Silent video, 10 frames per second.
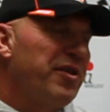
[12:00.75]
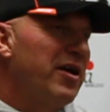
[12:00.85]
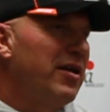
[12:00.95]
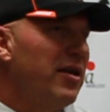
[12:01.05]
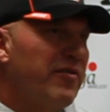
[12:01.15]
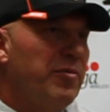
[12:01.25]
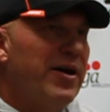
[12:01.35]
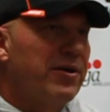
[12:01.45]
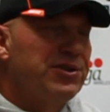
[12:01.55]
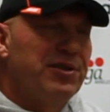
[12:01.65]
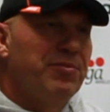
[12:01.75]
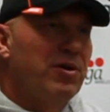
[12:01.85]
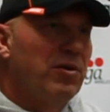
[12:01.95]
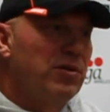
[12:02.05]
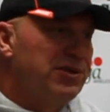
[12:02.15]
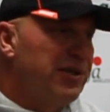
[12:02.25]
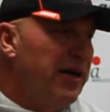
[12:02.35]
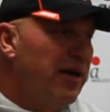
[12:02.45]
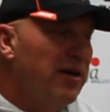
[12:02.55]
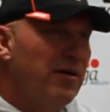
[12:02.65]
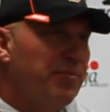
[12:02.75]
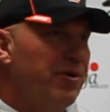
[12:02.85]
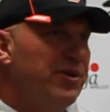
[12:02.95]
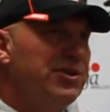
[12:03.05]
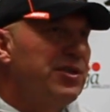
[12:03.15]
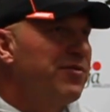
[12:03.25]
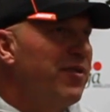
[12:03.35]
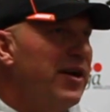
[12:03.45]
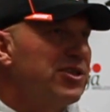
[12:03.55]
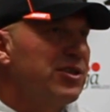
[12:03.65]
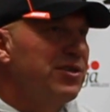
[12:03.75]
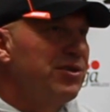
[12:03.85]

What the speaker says: thing I loved about our team, though, is that pretty easy to fracture.